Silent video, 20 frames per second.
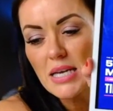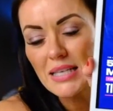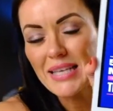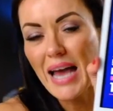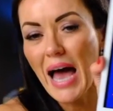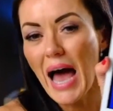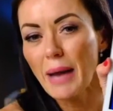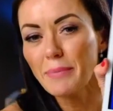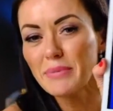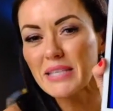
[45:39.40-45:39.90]

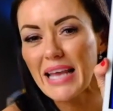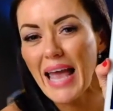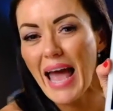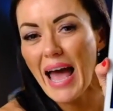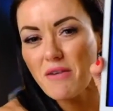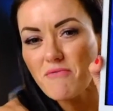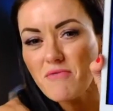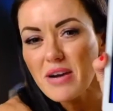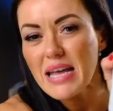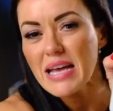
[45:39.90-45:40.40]
Time to
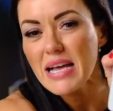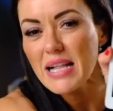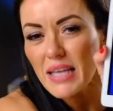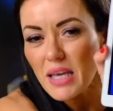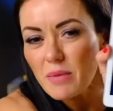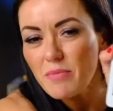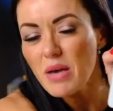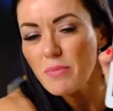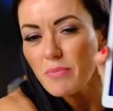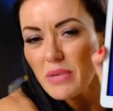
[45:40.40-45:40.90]
get real
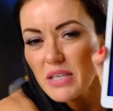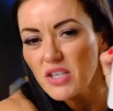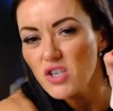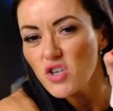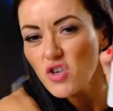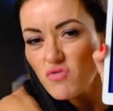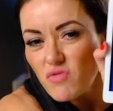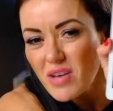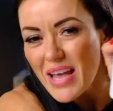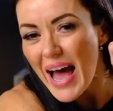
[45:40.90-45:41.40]
commitment to
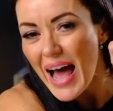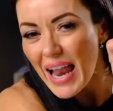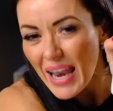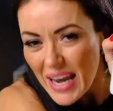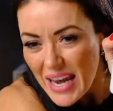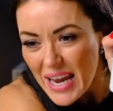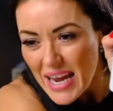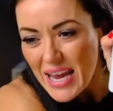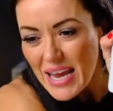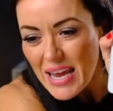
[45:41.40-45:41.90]

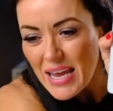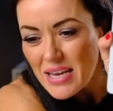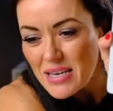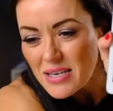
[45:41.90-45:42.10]
reality.